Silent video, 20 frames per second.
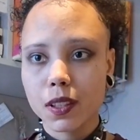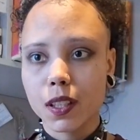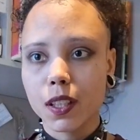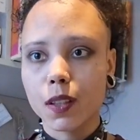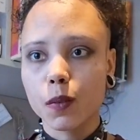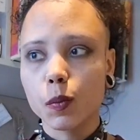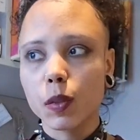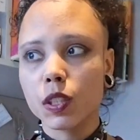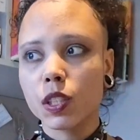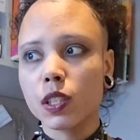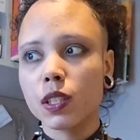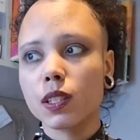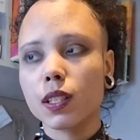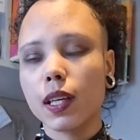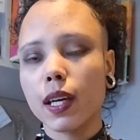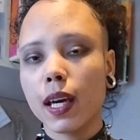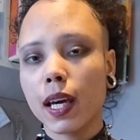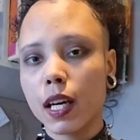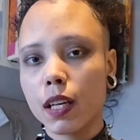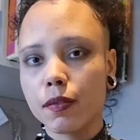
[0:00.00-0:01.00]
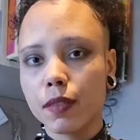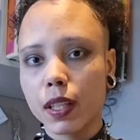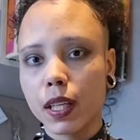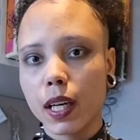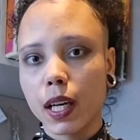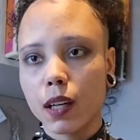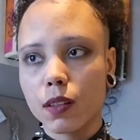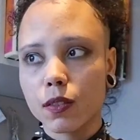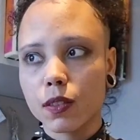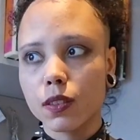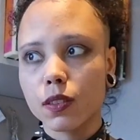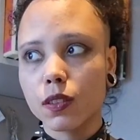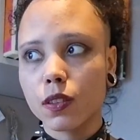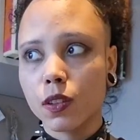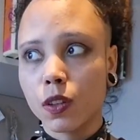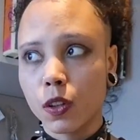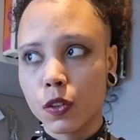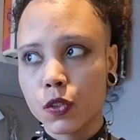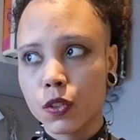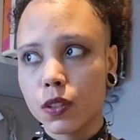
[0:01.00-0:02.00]
which is a heavy Aran
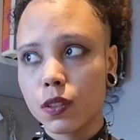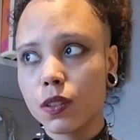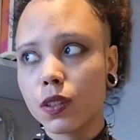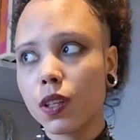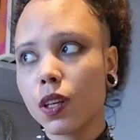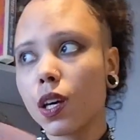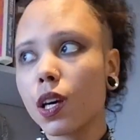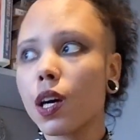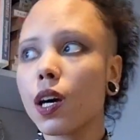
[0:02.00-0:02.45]
cotton,